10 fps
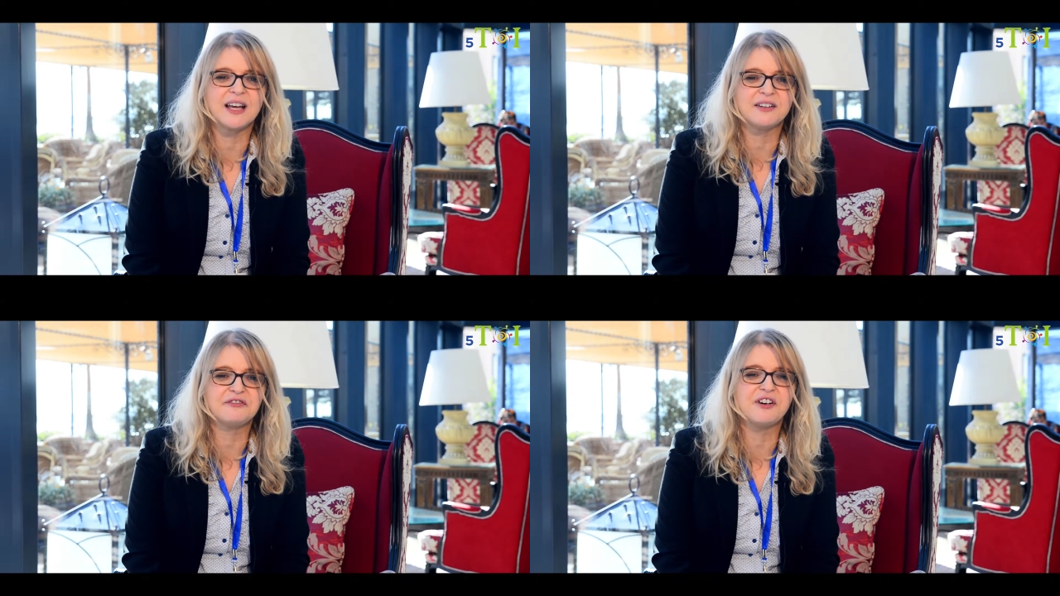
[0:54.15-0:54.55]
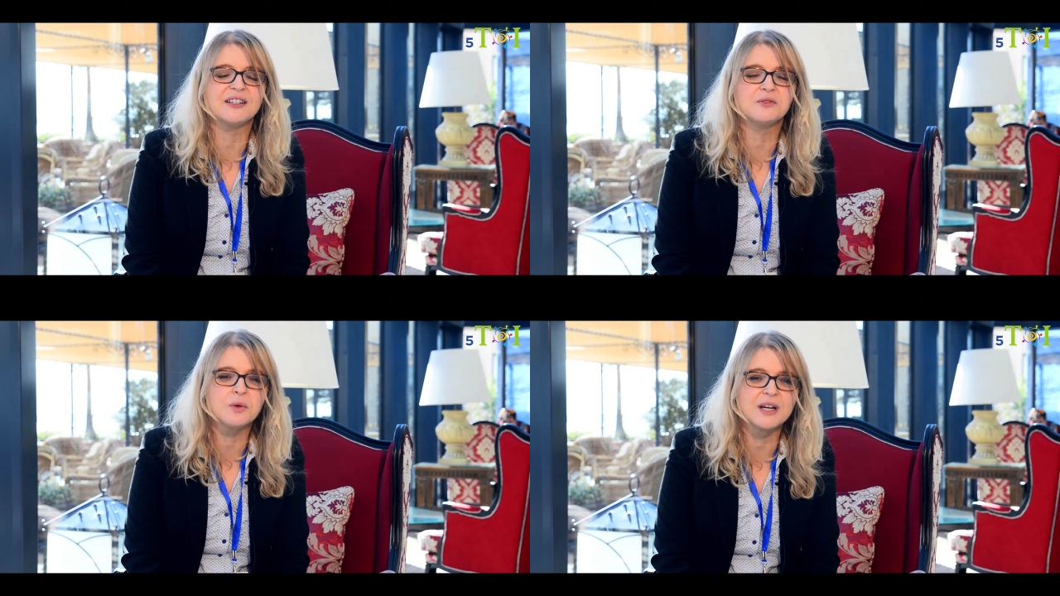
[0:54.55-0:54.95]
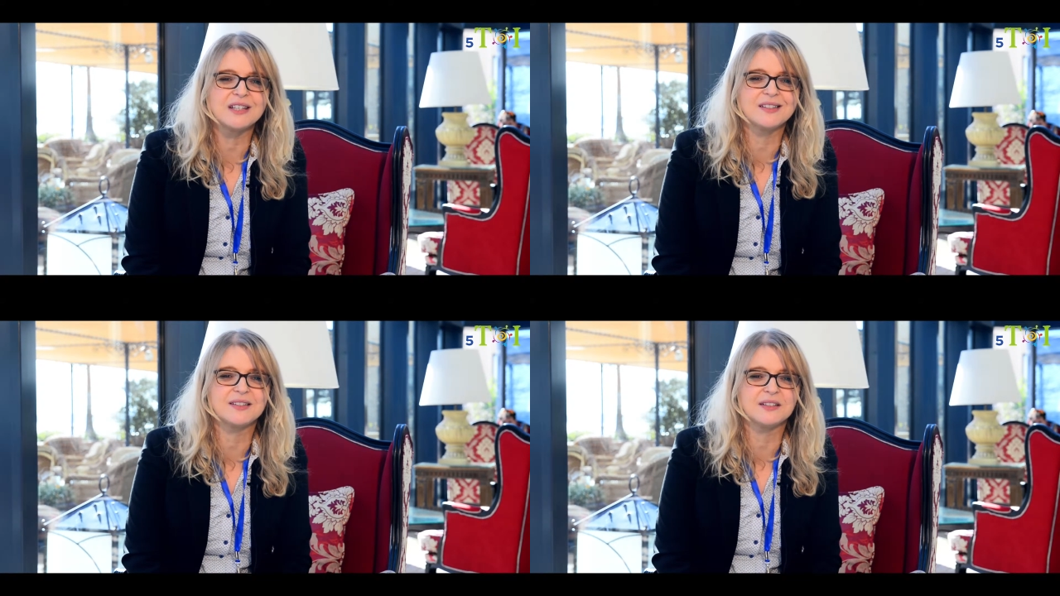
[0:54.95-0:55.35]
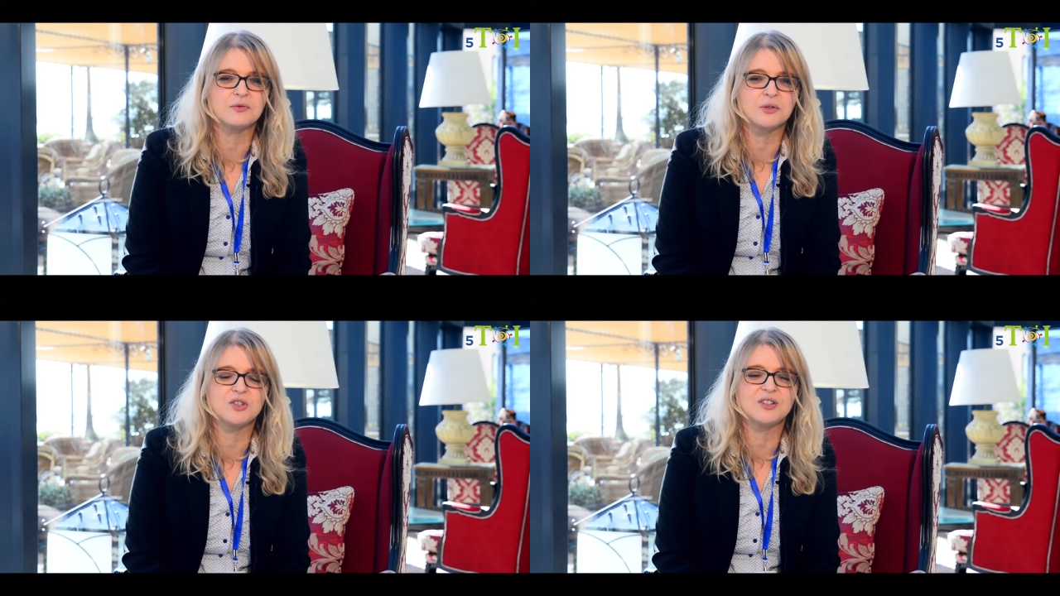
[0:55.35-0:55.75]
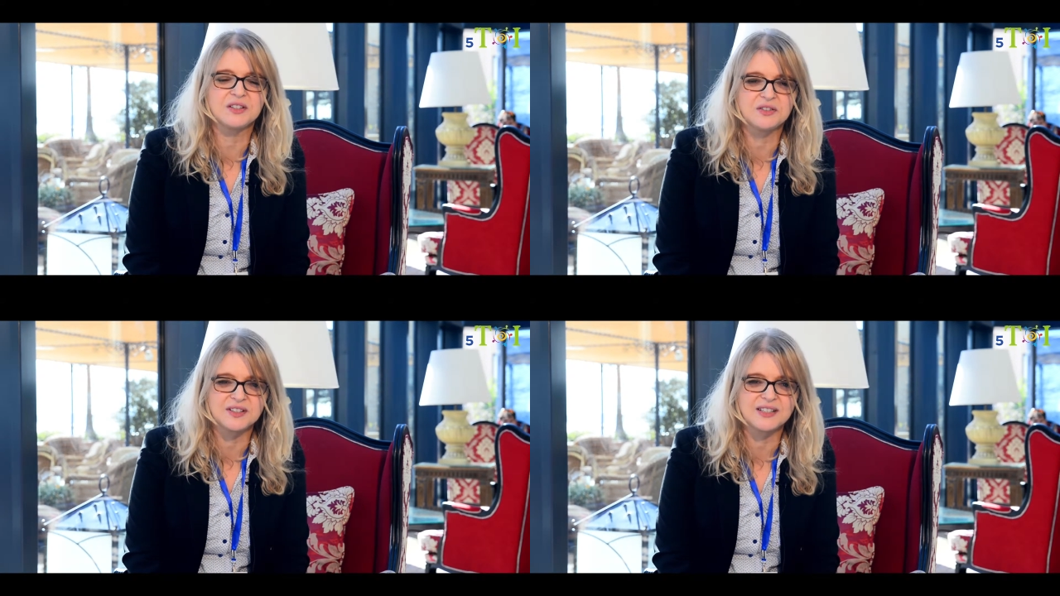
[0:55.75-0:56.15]
and find ways in which
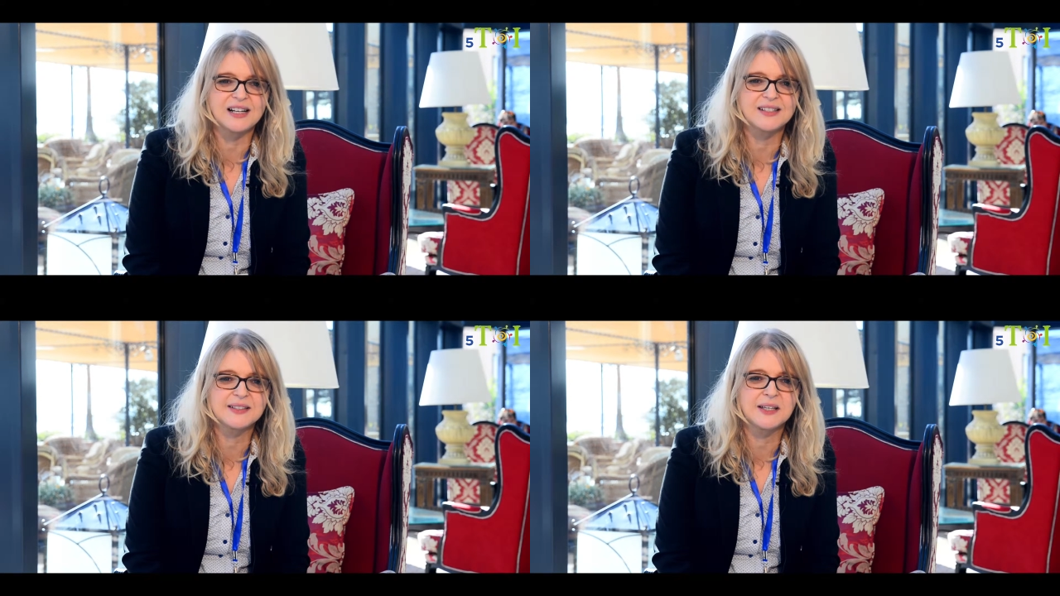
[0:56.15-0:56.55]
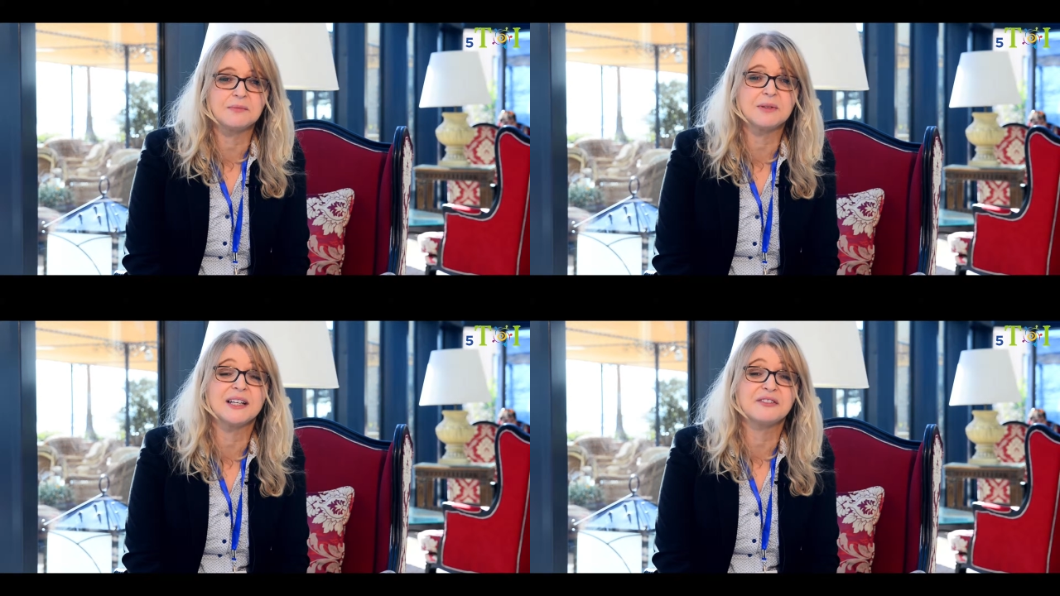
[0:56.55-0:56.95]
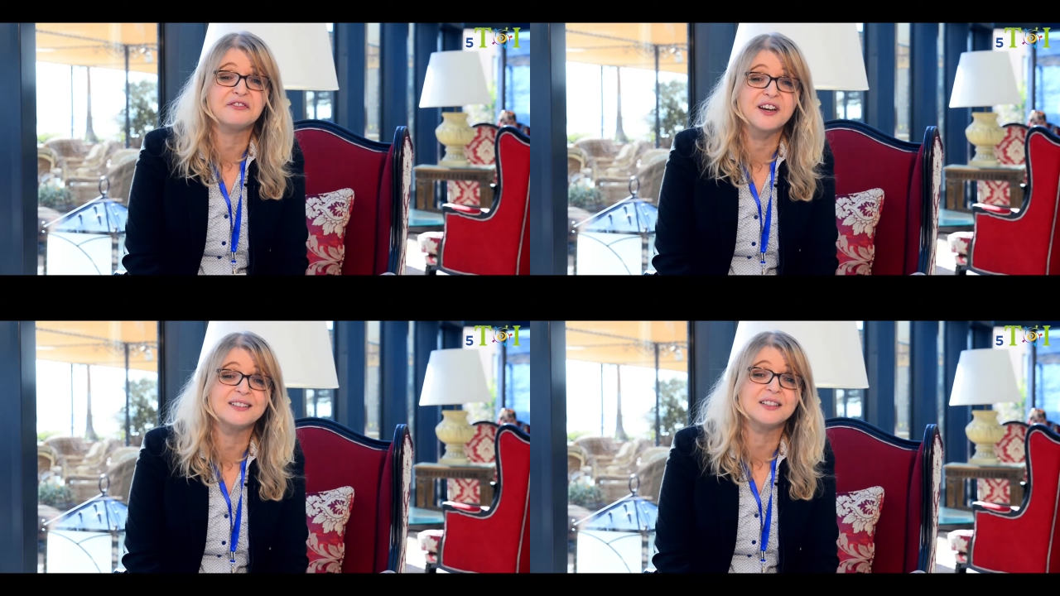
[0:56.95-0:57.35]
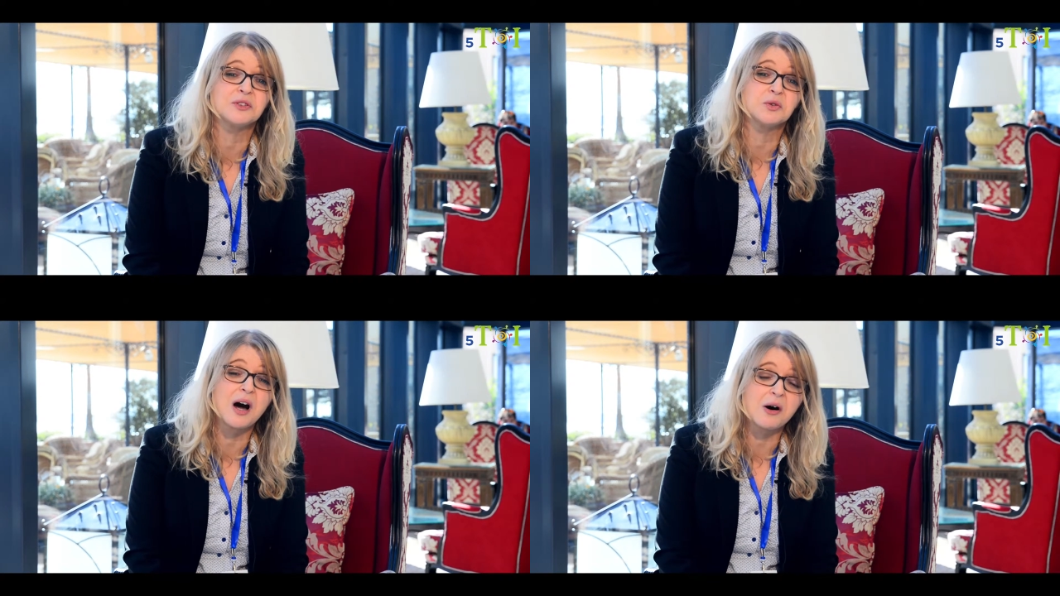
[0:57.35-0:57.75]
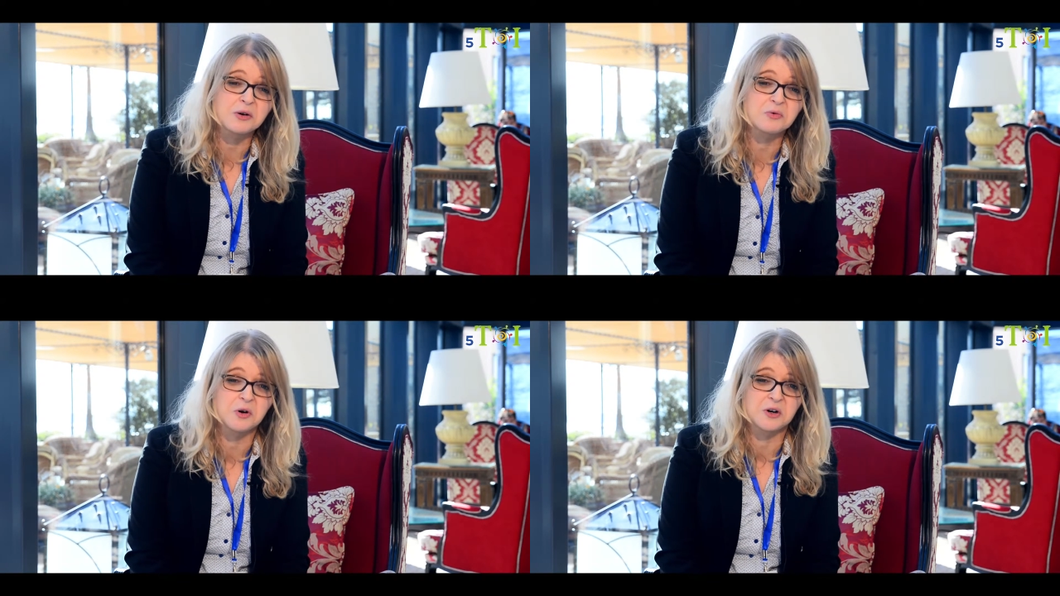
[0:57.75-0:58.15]
these results can be then fed into
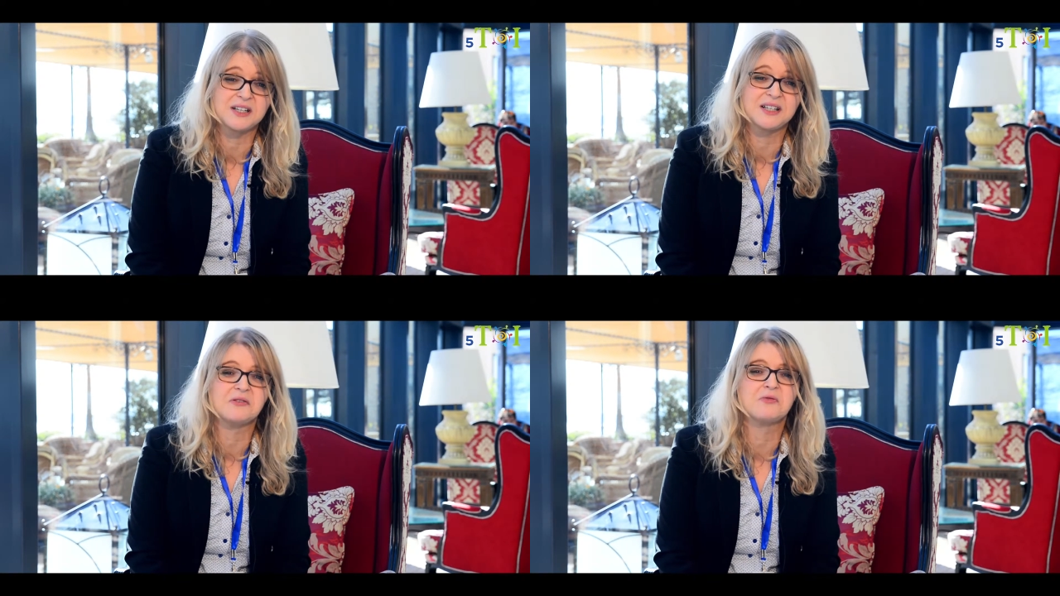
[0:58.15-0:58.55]
our work